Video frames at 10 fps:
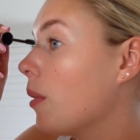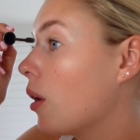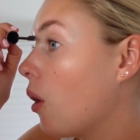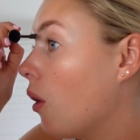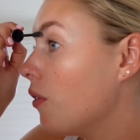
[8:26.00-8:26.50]
a
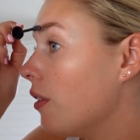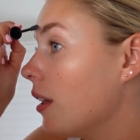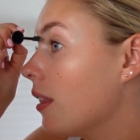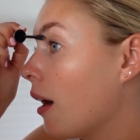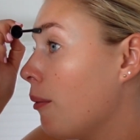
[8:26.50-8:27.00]
coffee
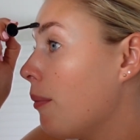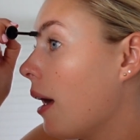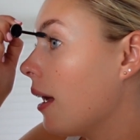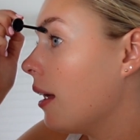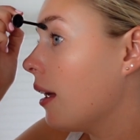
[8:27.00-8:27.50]
that I'm
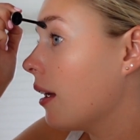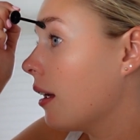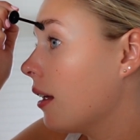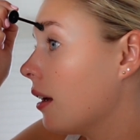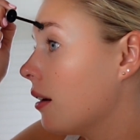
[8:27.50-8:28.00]
paying,
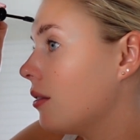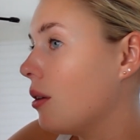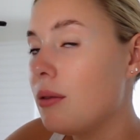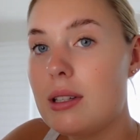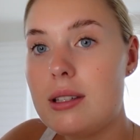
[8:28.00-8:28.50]

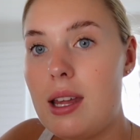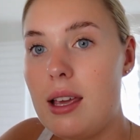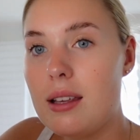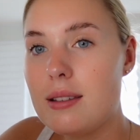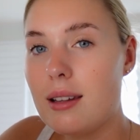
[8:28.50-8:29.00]
no, it's
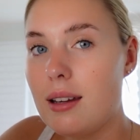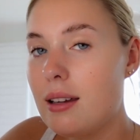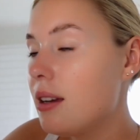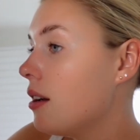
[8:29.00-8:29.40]
tea, isn't it?